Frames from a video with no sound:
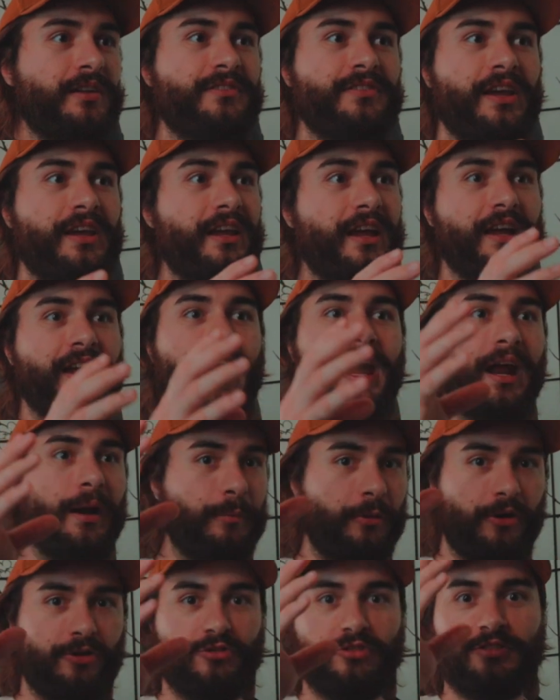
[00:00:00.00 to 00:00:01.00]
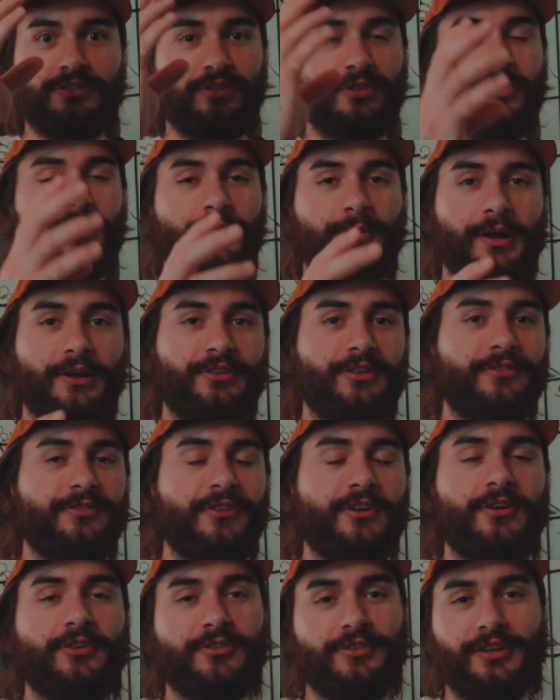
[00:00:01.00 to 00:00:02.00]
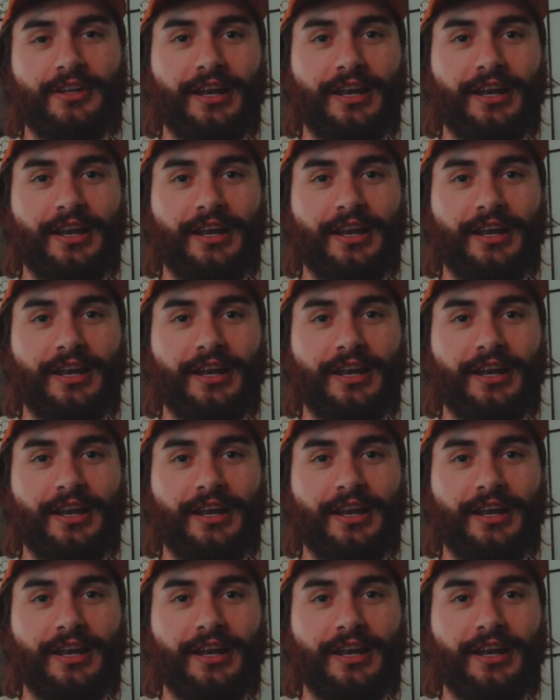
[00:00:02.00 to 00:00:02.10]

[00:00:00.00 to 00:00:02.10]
take a camera and just look around the vault.